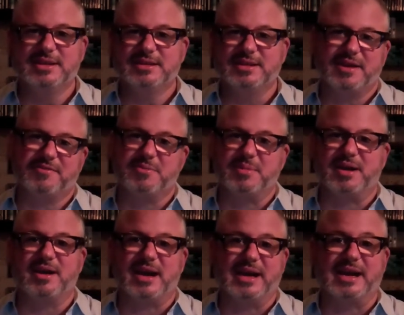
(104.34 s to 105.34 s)
Not from
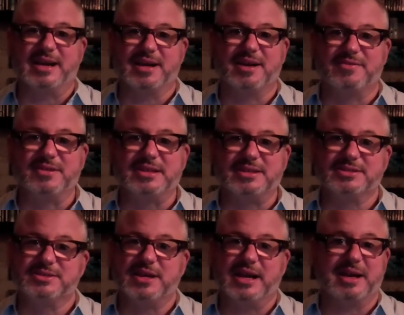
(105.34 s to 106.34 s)
a, I gotta cover
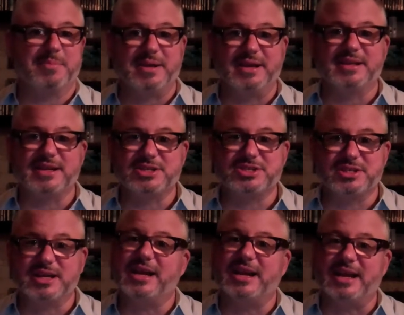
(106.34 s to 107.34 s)
this, I gotta pay attention
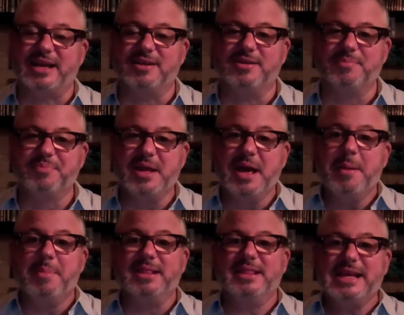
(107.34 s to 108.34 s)
kind of angle.
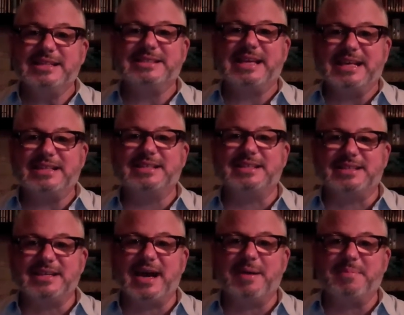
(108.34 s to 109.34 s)
But let's get to the
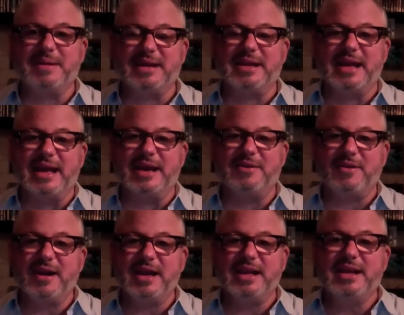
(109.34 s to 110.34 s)
topic at hand,
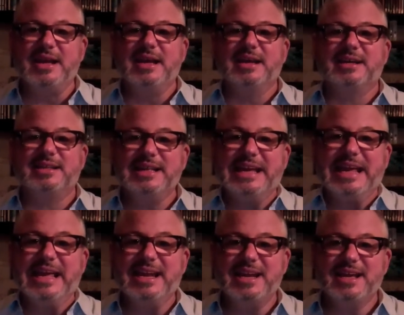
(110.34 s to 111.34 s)
right?
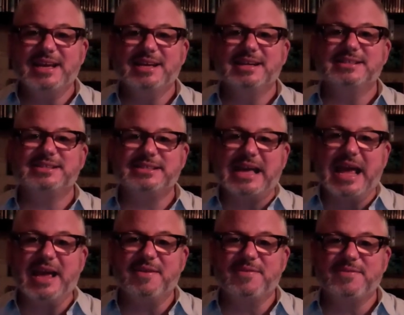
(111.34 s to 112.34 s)
Clean,
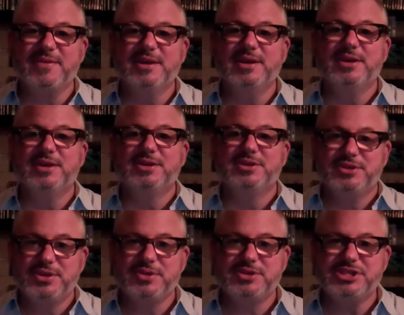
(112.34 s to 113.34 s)
safe,
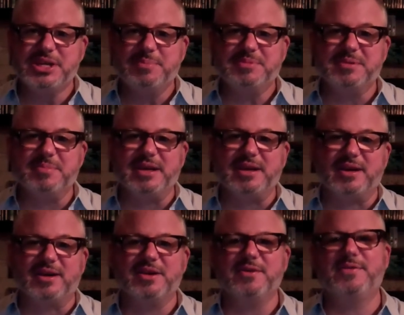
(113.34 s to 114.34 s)
too cheap to
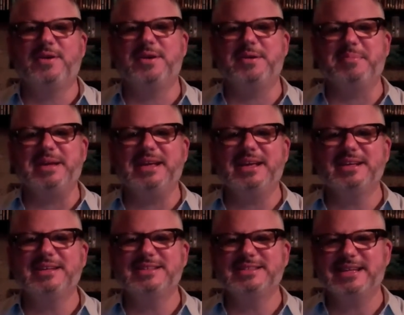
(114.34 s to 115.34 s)
meter. You've heard me
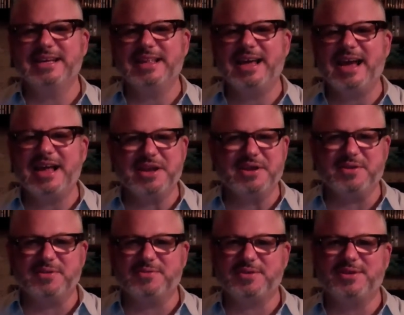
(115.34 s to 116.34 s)
say that.
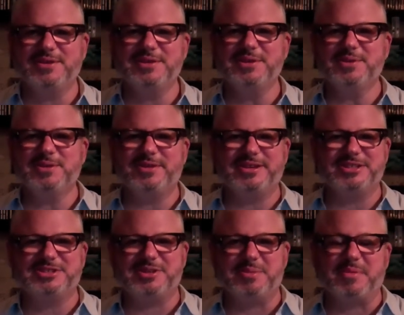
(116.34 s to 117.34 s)
You've heard the nuclear
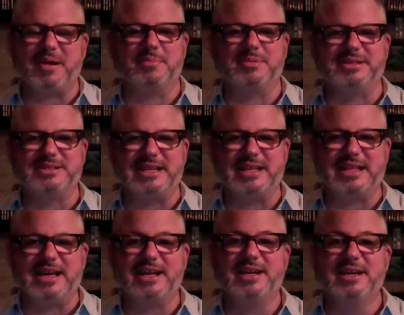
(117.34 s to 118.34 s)
industry probably say
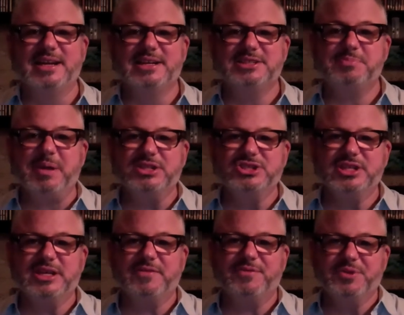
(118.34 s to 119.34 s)
that,
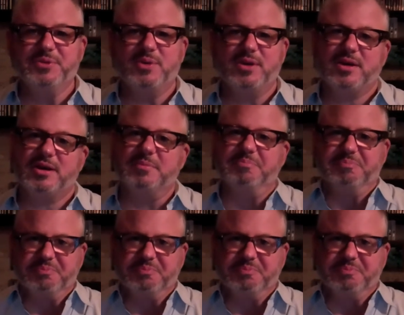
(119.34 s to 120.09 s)
especially if you are